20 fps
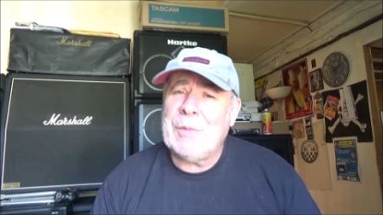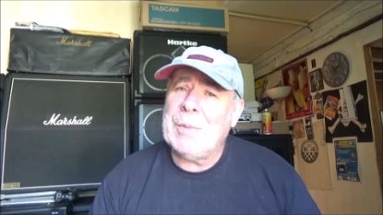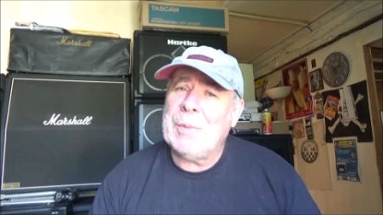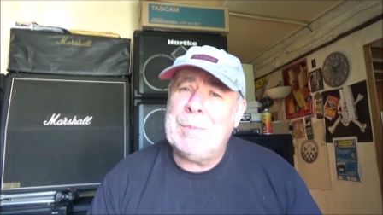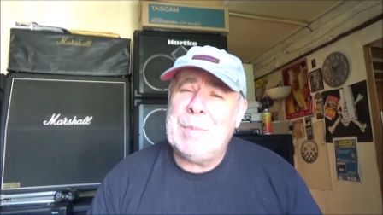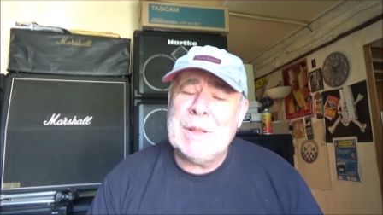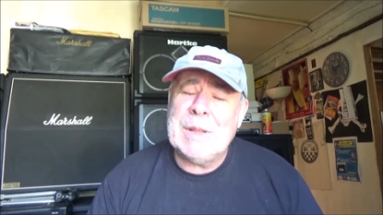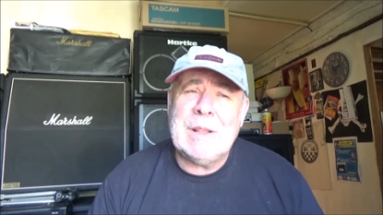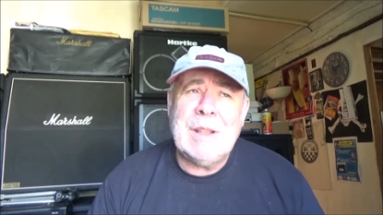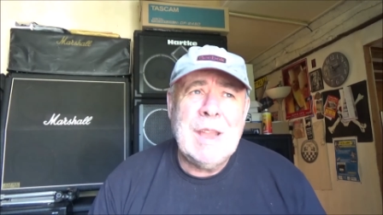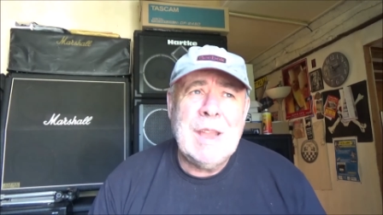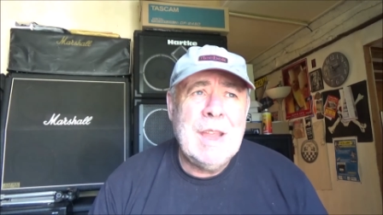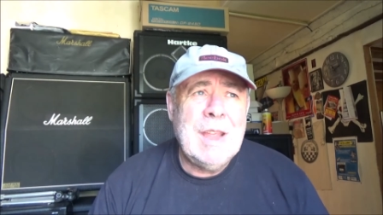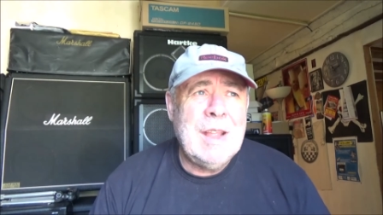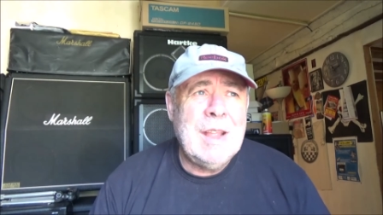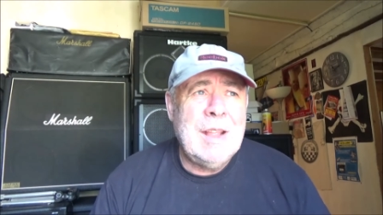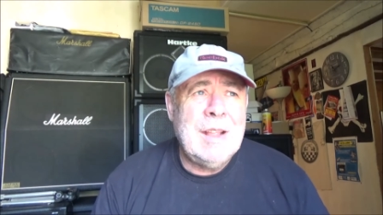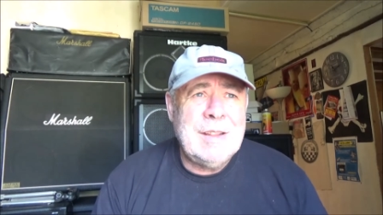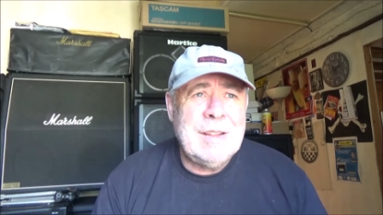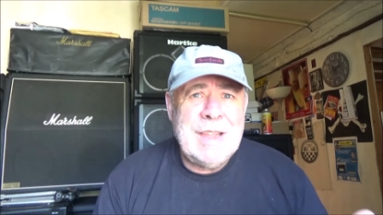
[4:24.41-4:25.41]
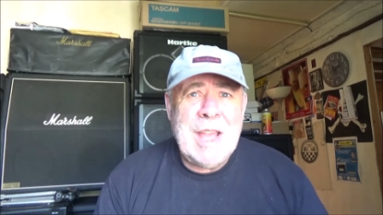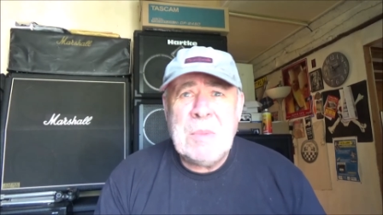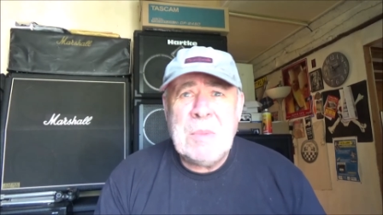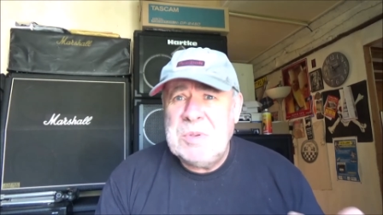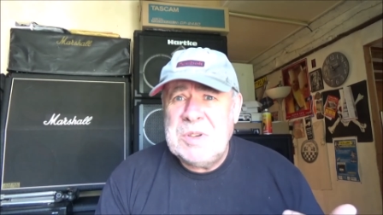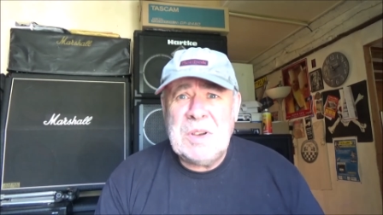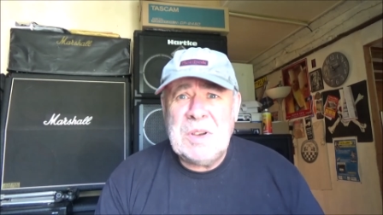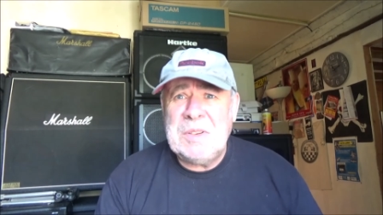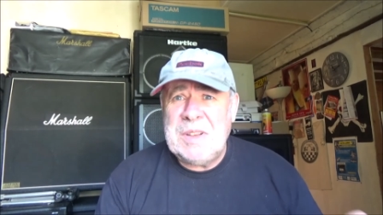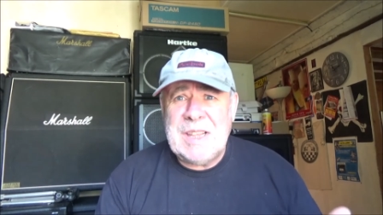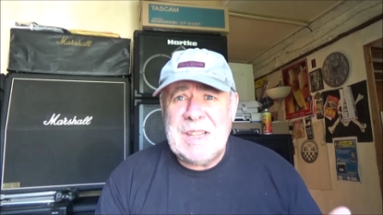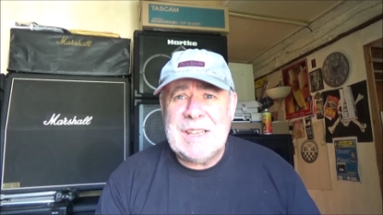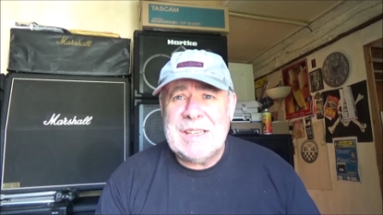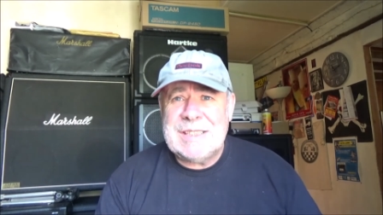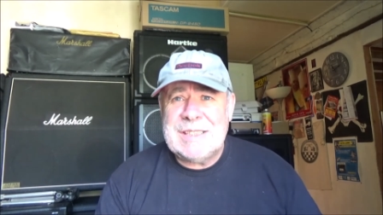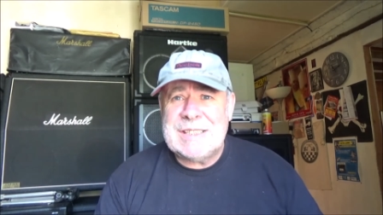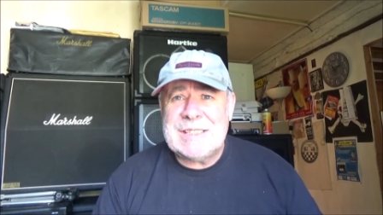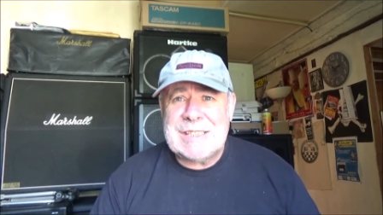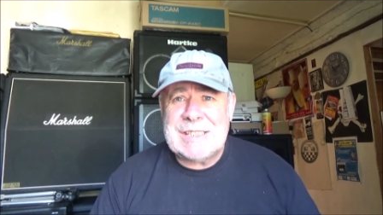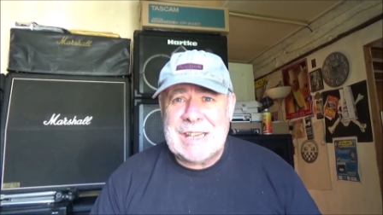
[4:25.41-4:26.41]
But the upshot
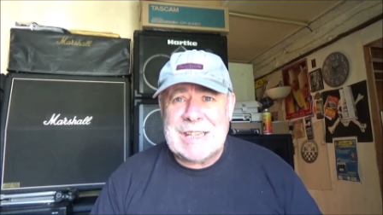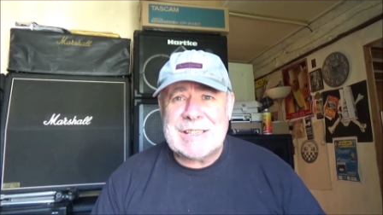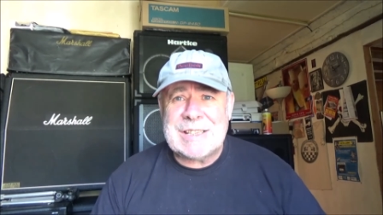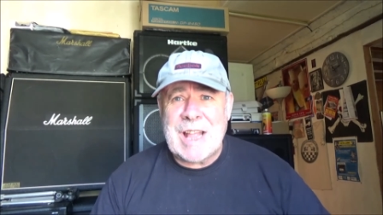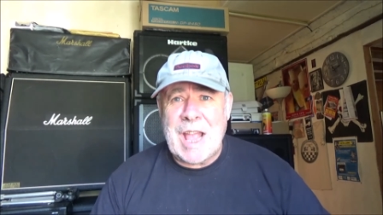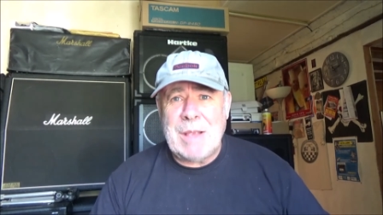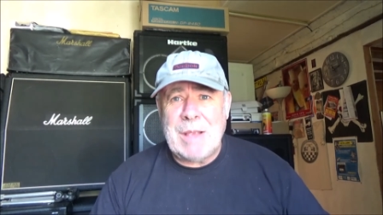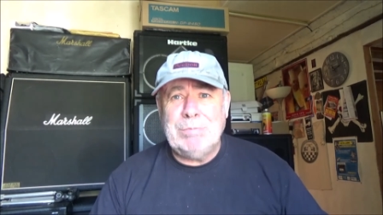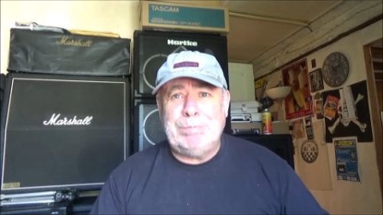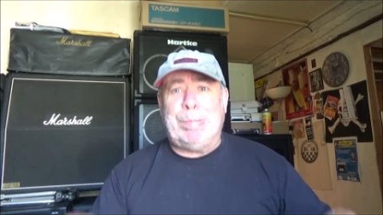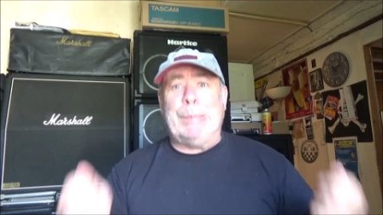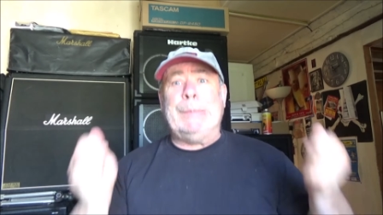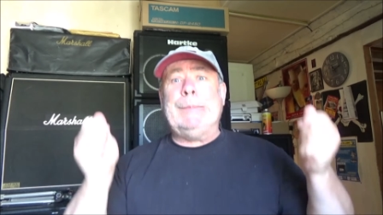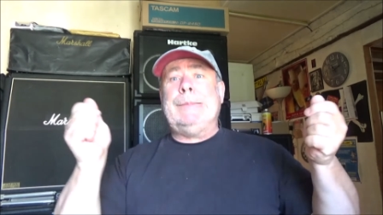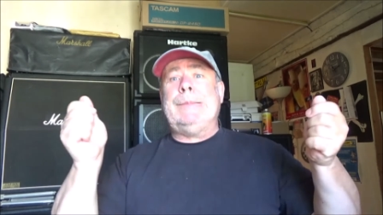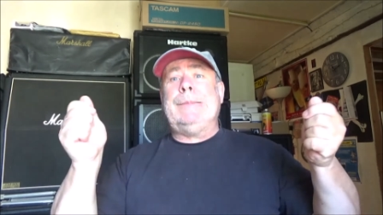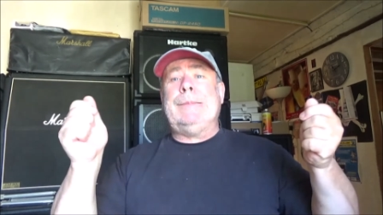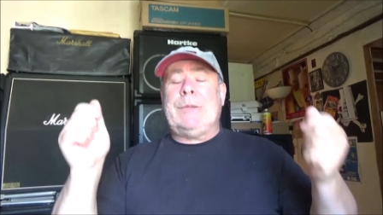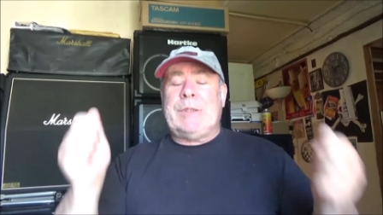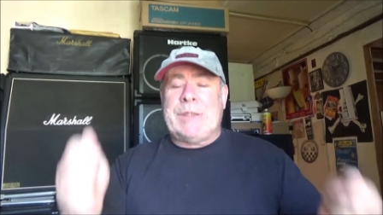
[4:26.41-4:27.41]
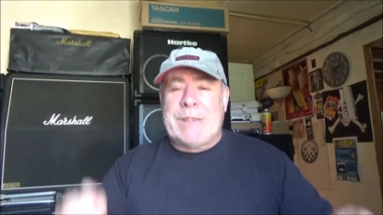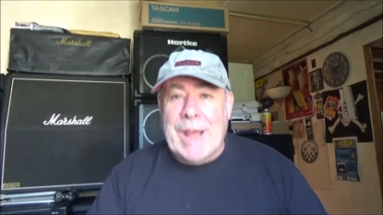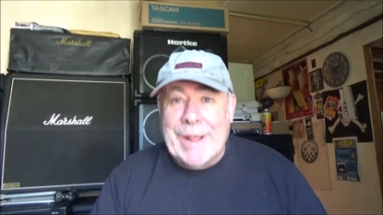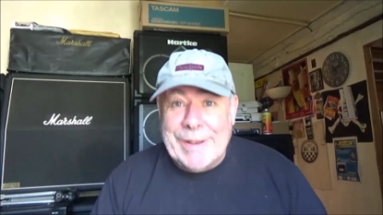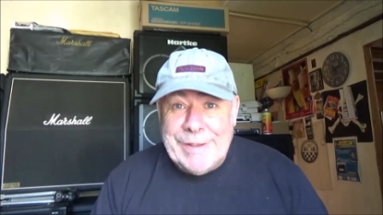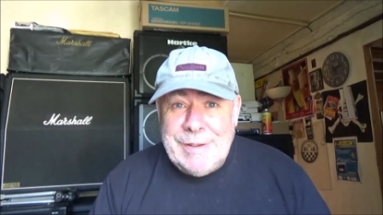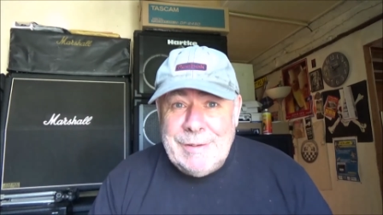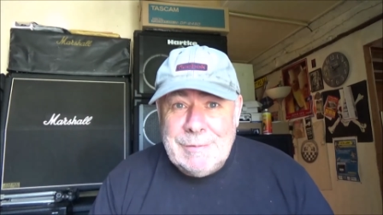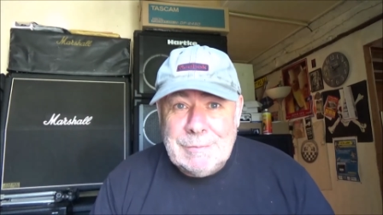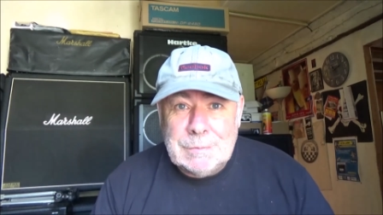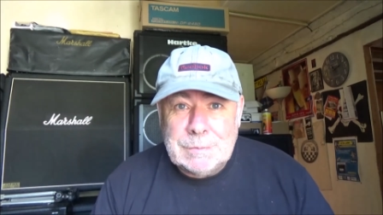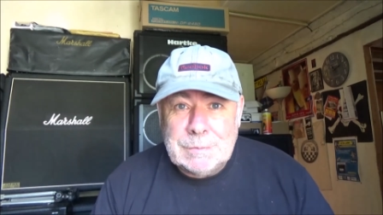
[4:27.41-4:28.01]
is, it's like, brrr, done.